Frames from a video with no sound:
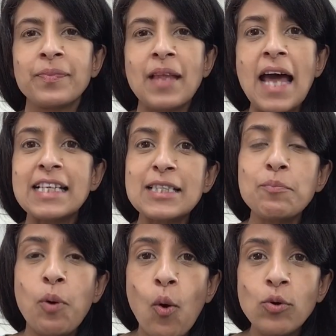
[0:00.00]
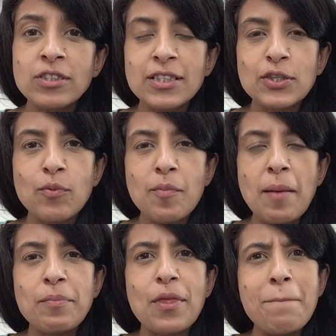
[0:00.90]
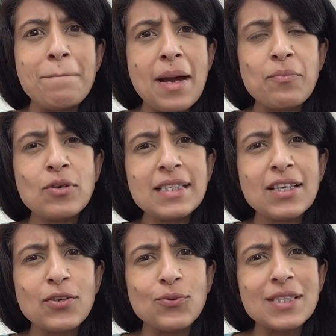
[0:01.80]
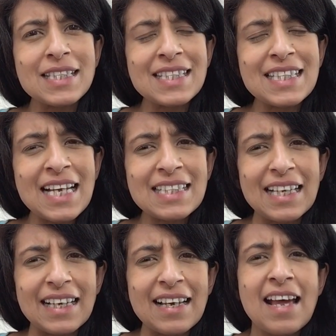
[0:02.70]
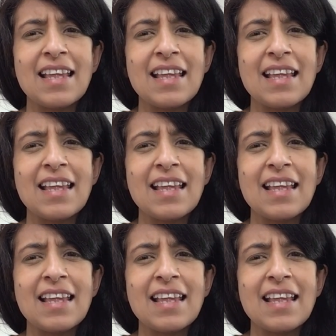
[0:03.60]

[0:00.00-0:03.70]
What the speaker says: And it's important to remember that memories are not static.